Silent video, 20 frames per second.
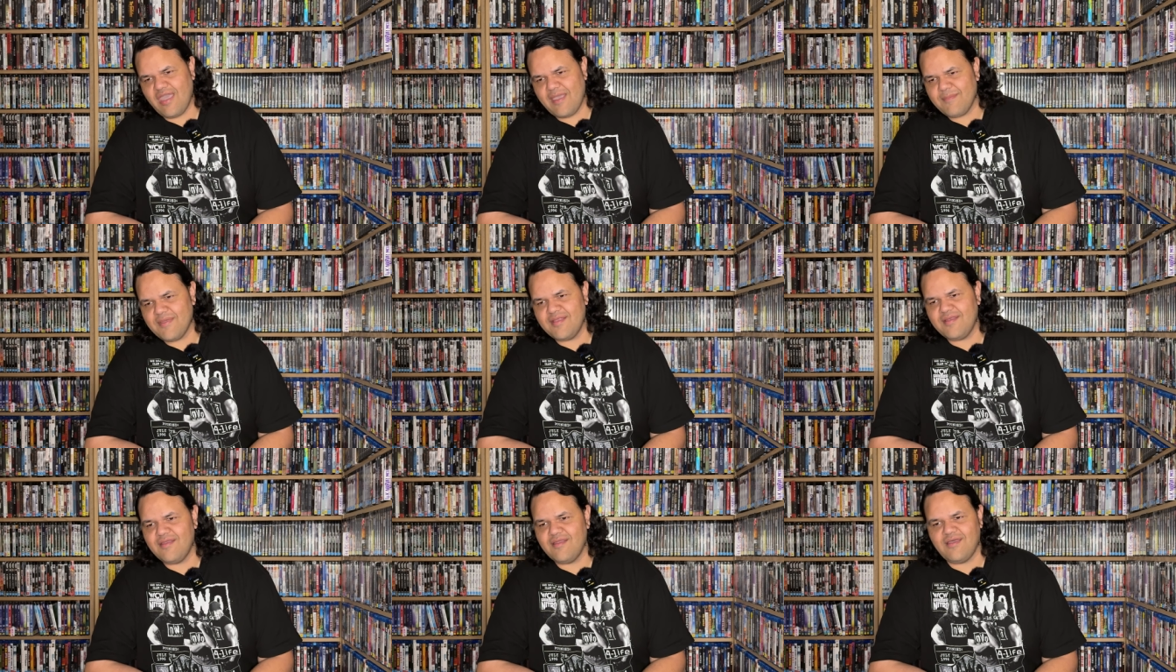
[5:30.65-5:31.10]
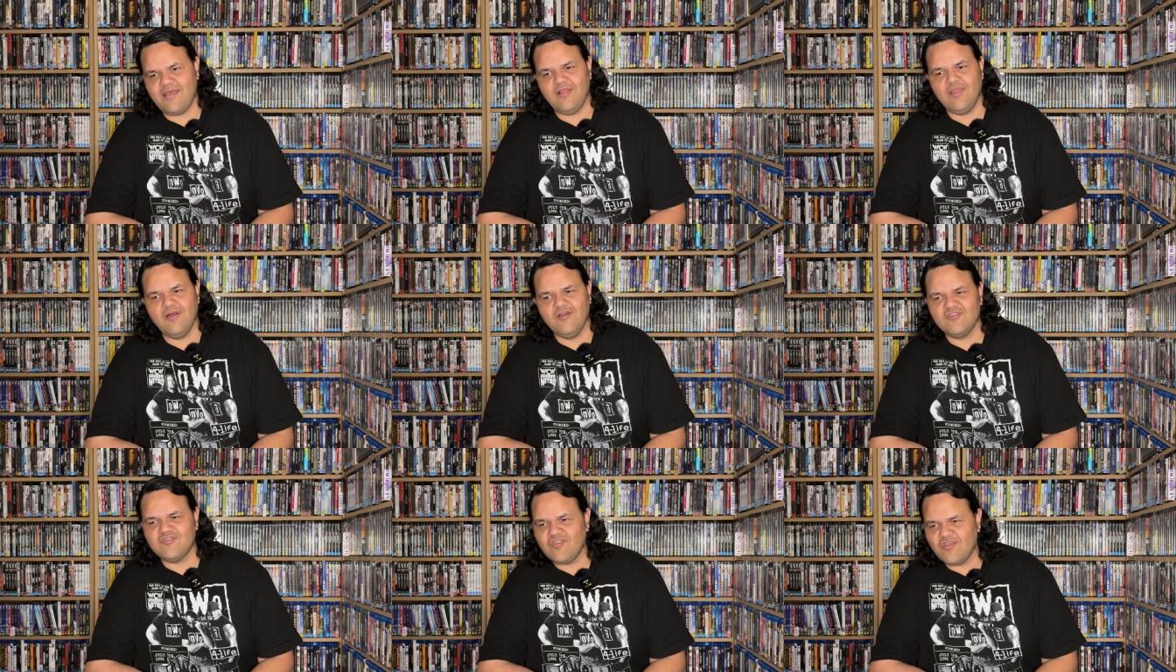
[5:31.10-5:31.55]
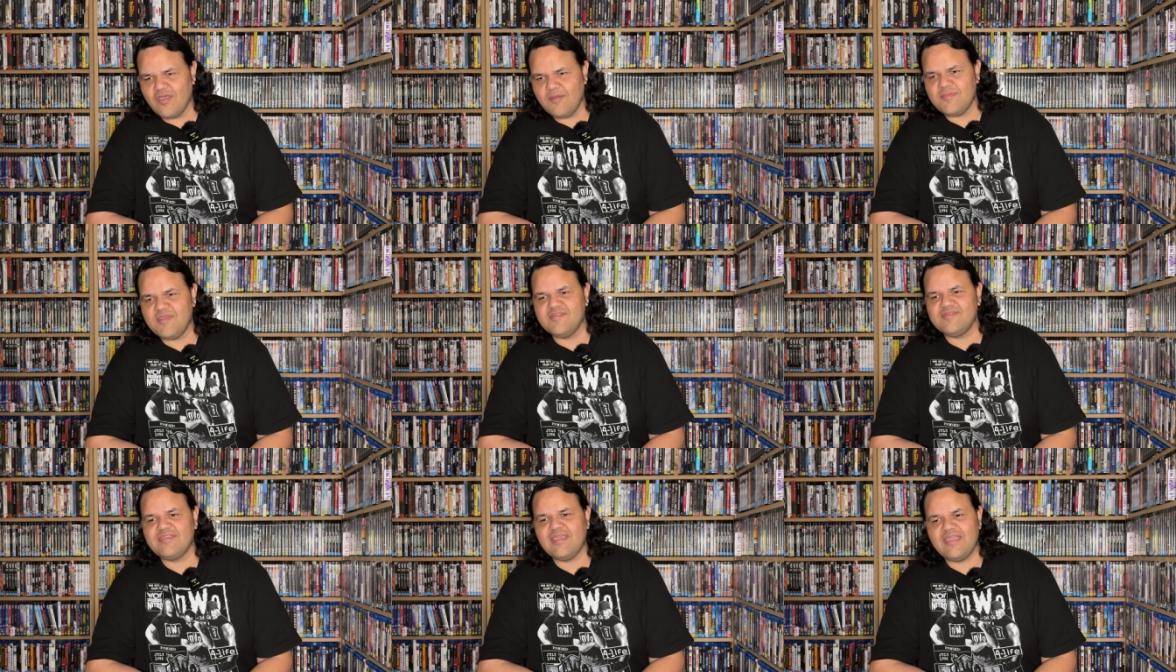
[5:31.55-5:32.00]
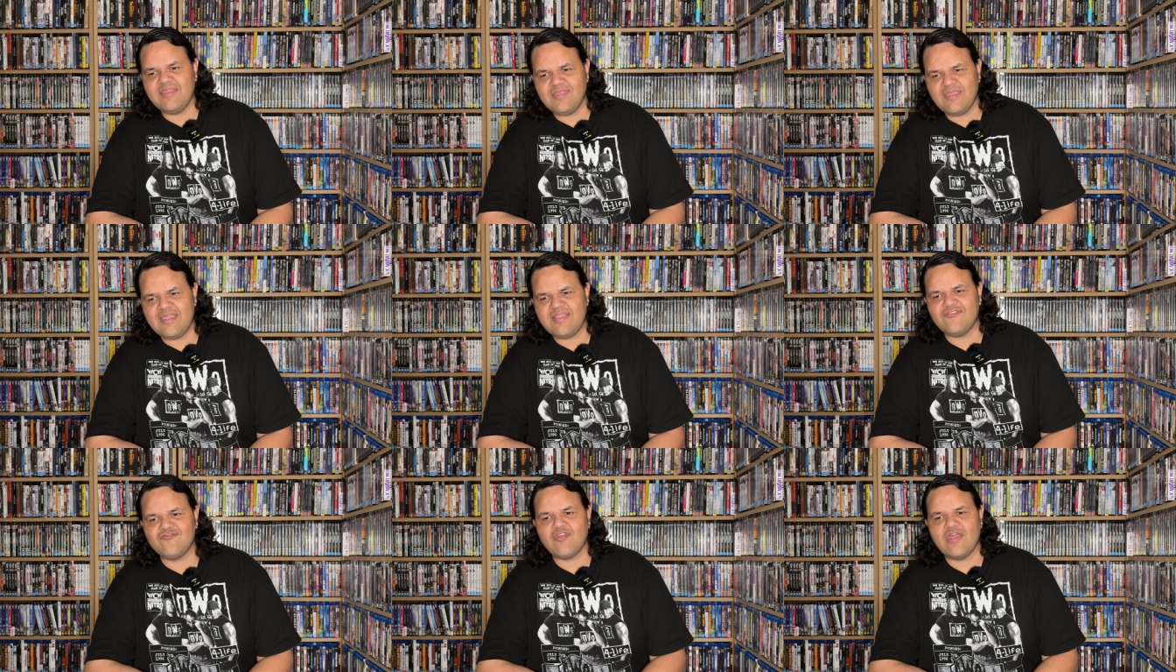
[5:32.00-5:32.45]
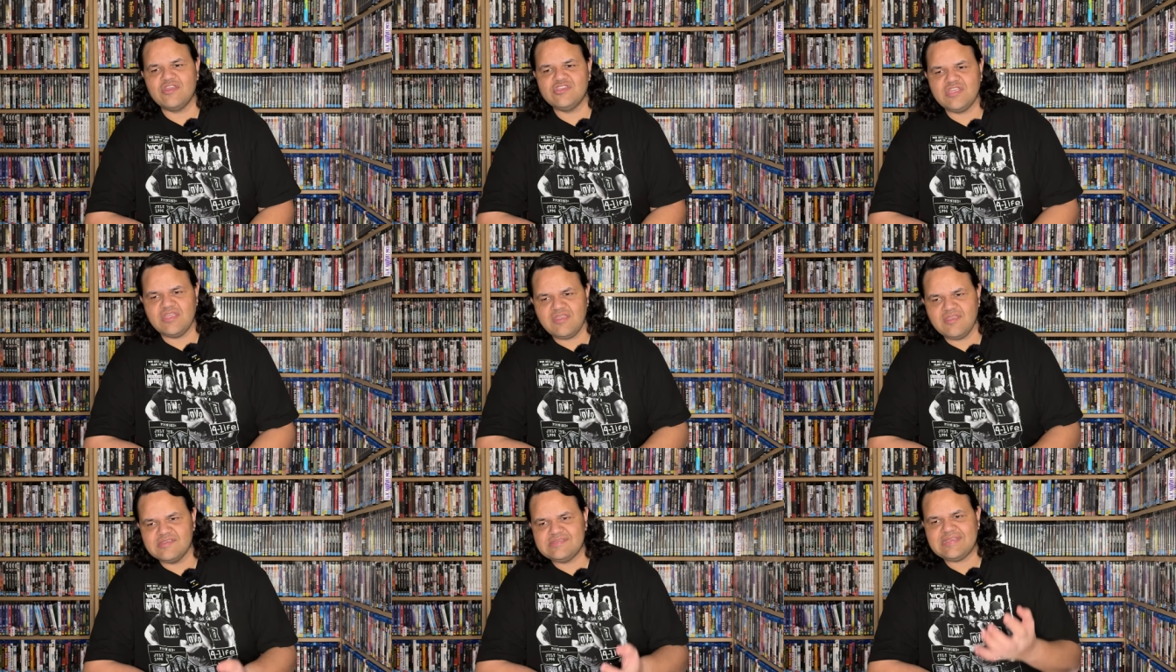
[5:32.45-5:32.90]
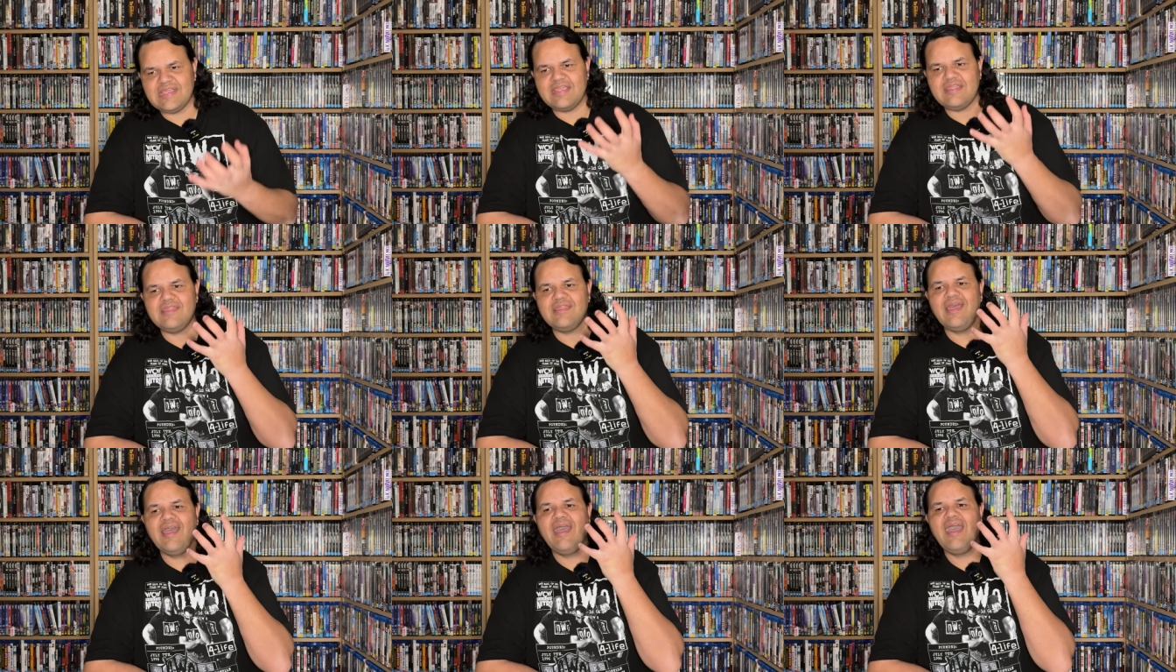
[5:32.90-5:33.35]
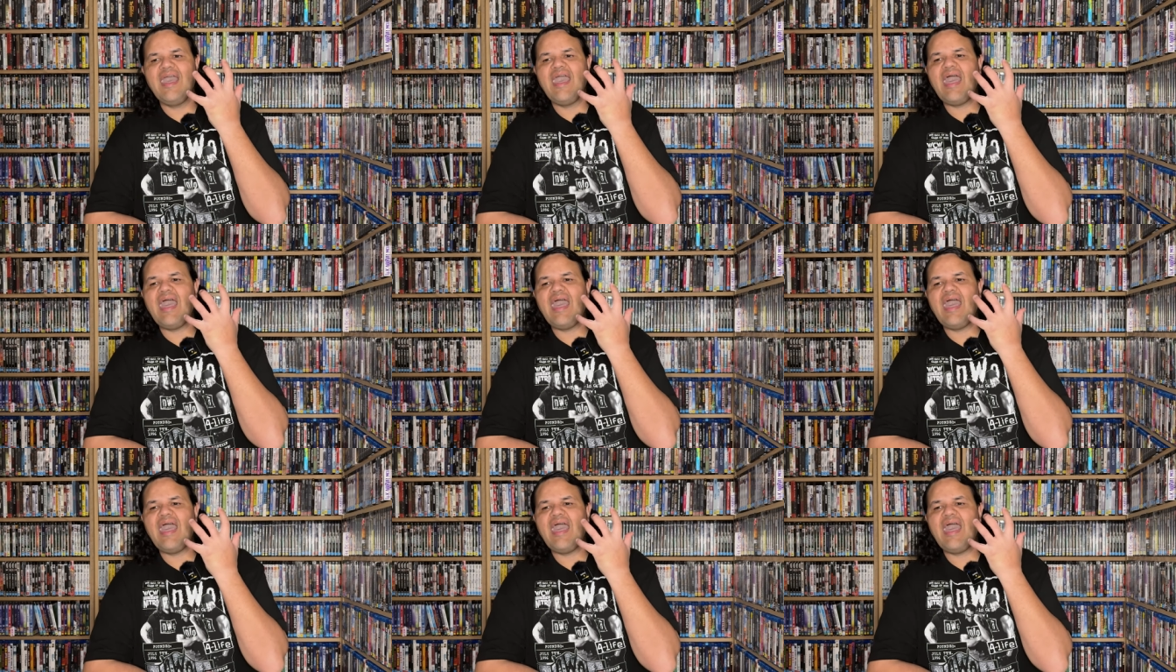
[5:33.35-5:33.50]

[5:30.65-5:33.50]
Heyman long term, you see the strategy, and you see